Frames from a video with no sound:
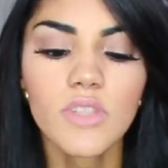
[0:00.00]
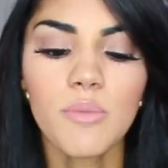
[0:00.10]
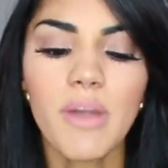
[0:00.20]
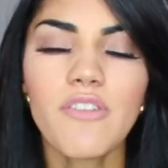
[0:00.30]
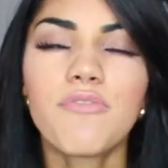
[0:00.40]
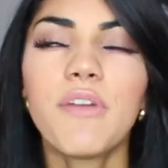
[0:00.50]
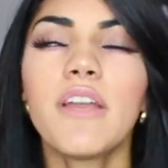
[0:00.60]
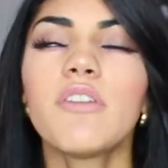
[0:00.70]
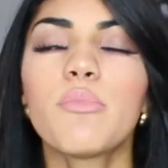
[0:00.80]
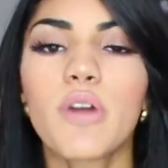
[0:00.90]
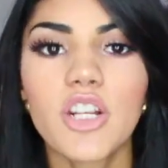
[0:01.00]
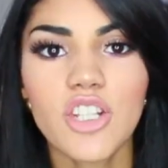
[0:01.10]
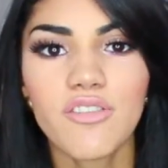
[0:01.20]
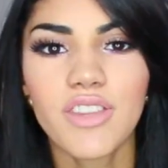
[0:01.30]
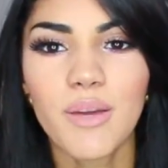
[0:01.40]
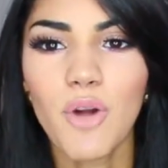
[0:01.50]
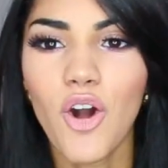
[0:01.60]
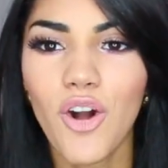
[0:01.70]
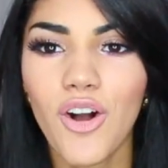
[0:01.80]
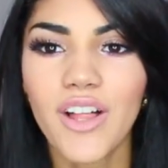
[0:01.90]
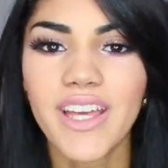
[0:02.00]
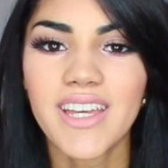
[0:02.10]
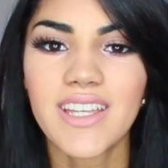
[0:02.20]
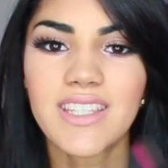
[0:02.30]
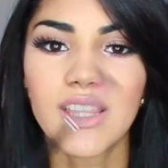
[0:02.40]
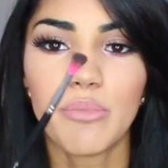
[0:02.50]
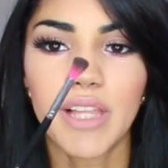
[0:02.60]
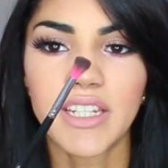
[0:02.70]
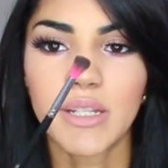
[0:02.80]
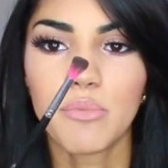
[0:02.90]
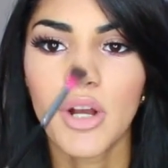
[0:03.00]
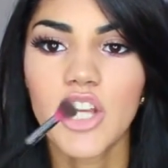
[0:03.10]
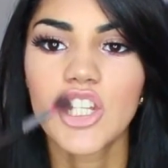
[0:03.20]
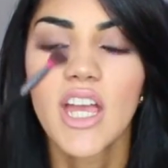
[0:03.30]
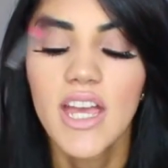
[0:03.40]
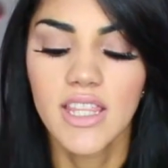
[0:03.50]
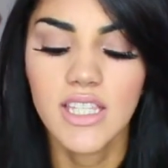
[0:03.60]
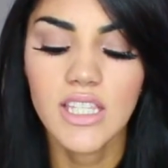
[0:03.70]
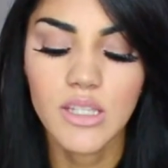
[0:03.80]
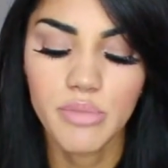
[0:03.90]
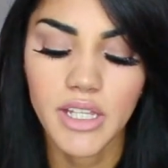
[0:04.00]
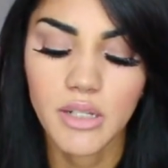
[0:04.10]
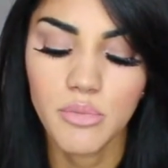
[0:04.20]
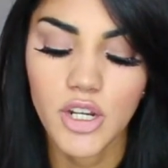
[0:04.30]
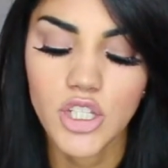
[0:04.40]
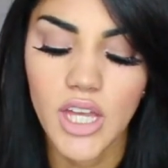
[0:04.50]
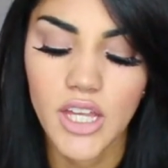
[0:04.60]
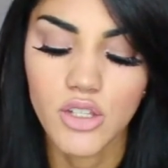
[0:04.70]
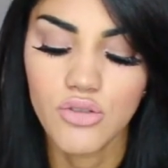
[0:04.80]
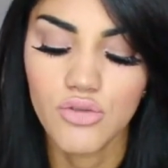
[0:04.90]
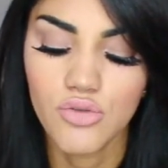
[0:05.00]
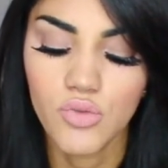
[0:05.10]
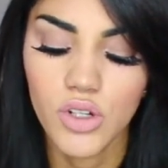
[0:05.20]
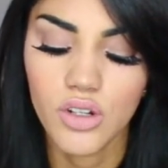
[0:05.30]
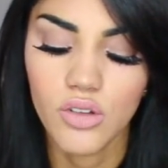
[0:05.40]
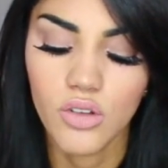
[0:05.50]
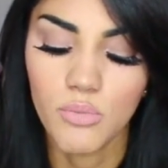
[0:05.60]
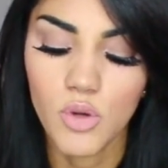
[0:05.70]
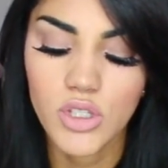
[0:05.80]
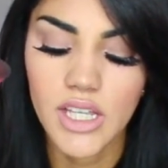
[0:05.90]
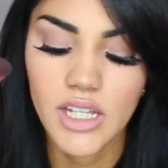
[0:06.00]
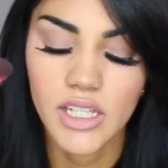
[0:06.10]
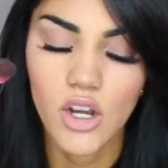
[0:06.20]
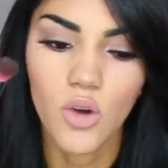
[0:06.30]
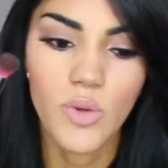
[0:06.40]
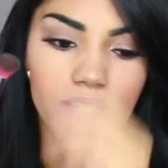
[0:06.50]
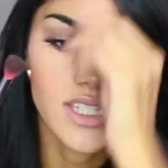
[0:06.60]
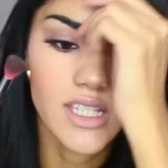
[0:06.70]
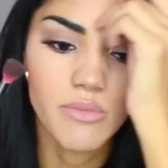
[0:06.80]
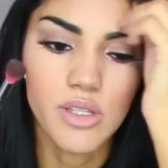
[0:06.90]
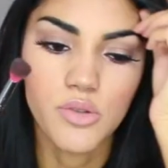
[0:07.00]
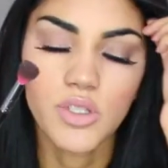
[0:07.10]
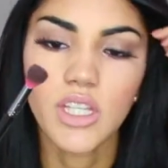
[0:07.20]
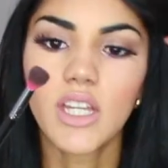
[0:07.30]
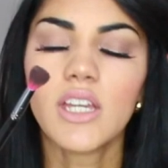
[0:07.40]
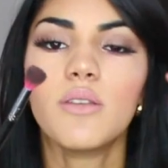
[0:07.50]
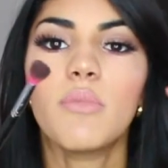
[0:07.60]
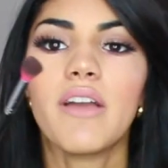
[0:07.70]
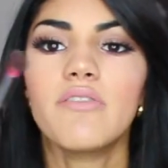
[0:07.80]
my favorite brush of them all is the blending brush. This is the blending brush that you will most likely always see me using in my